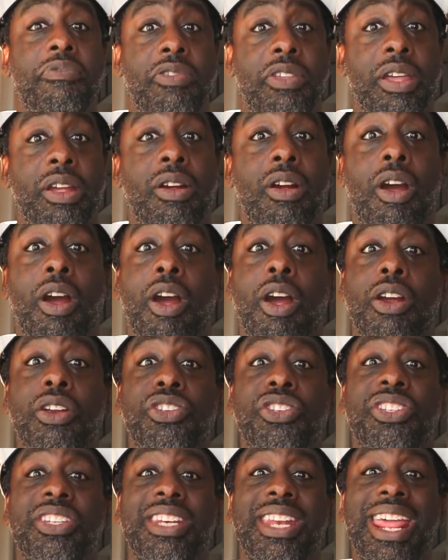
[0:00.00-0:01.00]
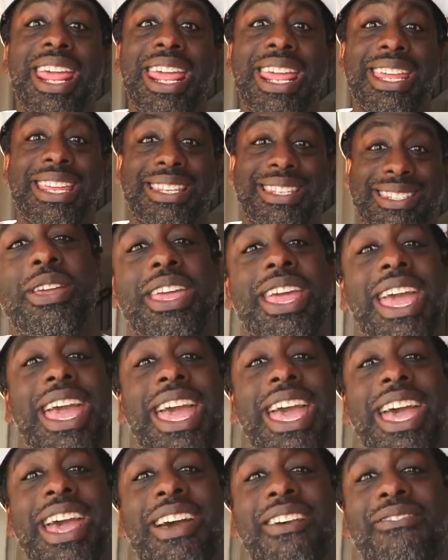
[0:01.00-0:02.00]
there are snakes. We
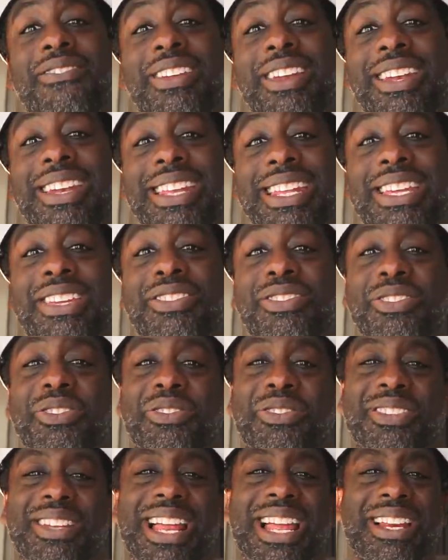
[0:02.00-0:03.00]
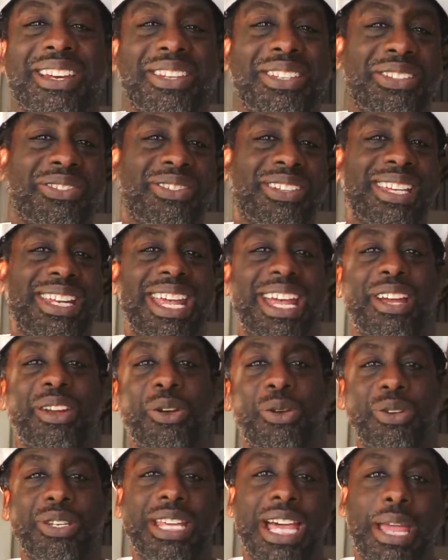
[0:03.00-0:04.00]
have lizards, like little
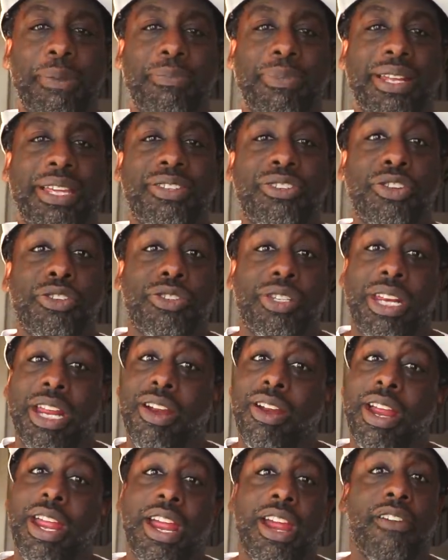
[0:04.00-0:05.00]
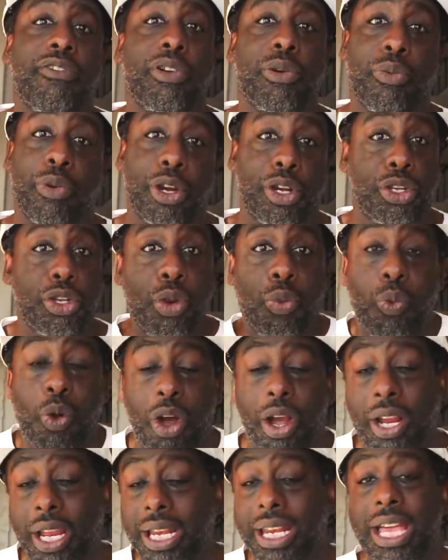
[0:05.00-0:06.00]
gecko type lizards. They're everywhere. You're
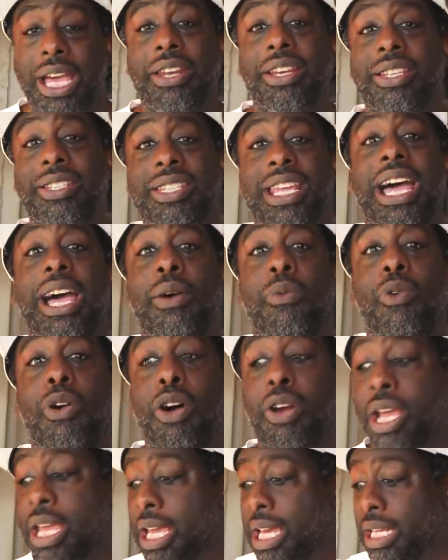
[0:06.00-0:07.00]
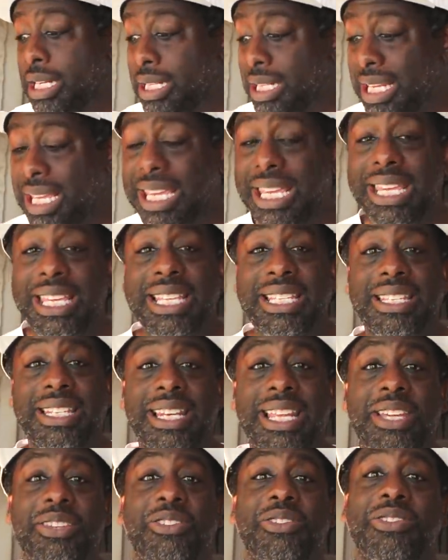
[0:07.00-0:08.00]
walking down the sidewalk, these
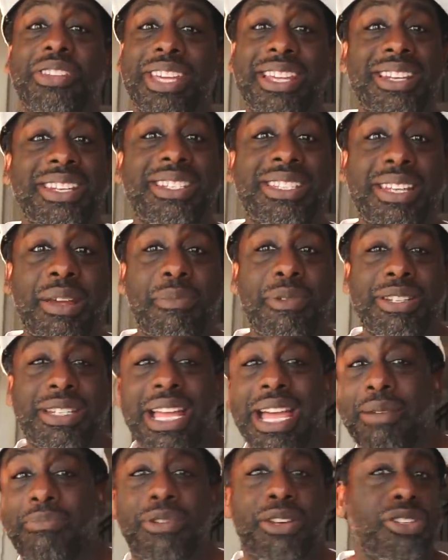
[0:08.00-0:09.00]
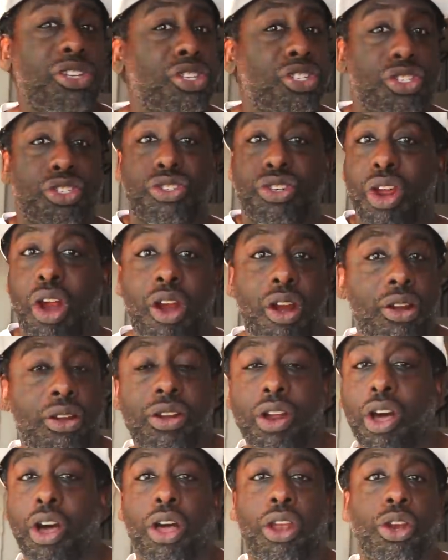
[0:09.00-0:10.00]
lizards, in the summertime, they're just
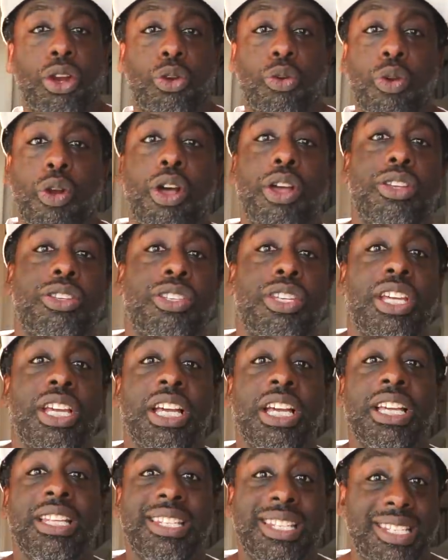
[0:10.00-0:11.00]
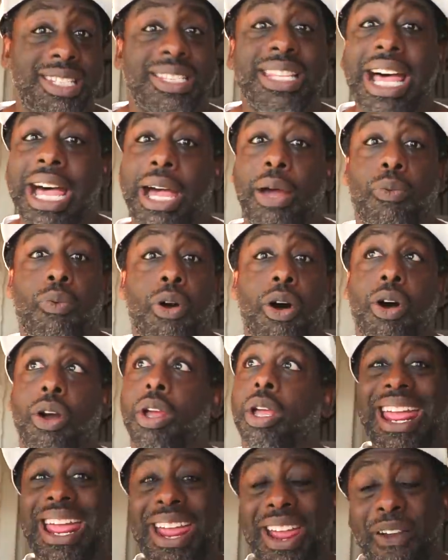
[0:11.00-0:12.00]
darting all across the
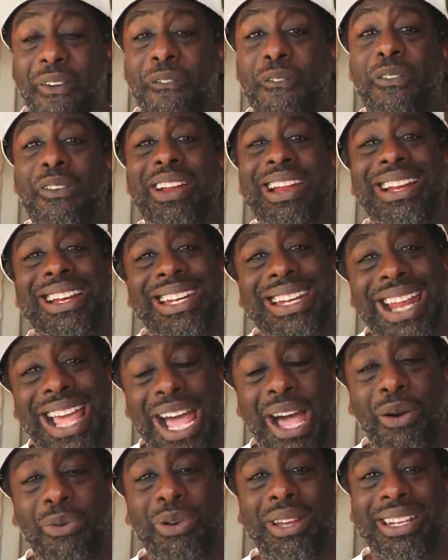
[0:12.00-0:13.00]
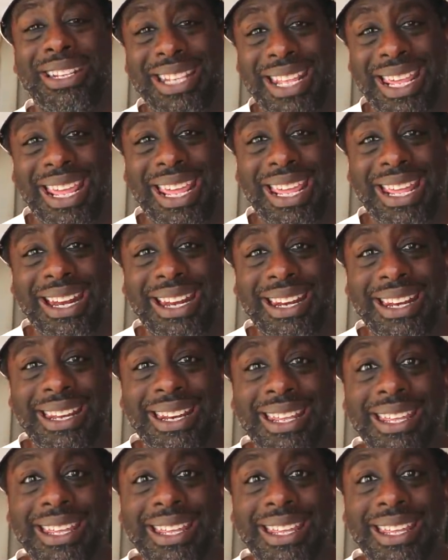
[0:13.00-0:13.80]
sidewalk. Every now and then,